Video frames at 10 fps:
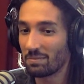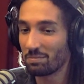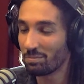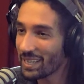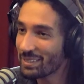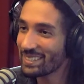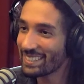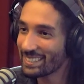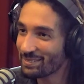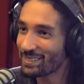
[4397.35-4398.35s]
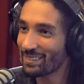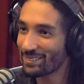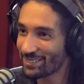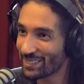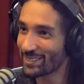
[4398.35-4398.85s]
maybe sometimes
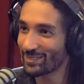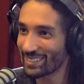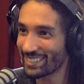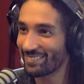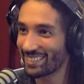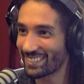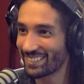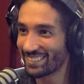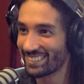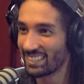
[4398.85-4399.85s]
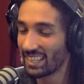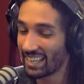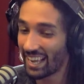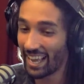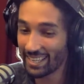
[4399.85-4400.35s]
you're not doing something good.
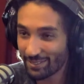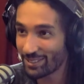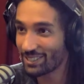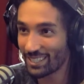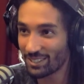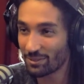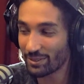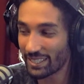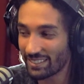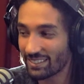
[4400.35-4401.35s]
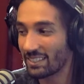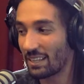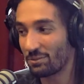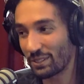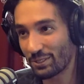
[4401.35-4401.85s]
And if you change your ways
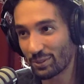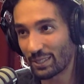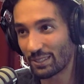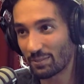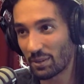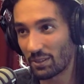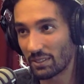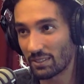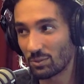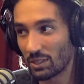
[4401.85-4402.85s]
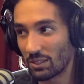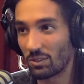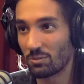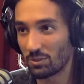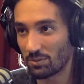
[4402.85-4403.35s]
and raise awareness about it, we can
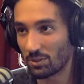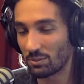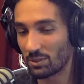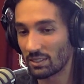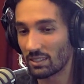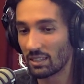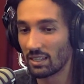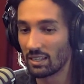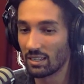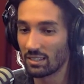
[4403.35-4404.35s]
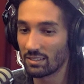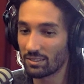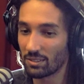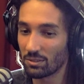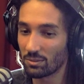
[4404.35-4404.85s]
all move forward.
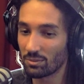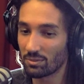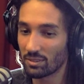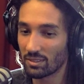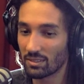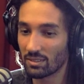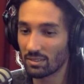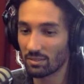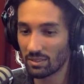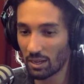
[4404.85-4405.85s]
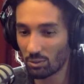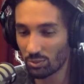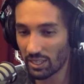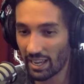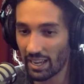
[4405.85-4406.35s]
So now
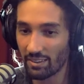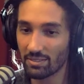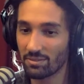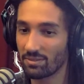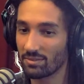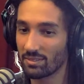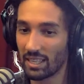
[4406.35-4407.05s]
we have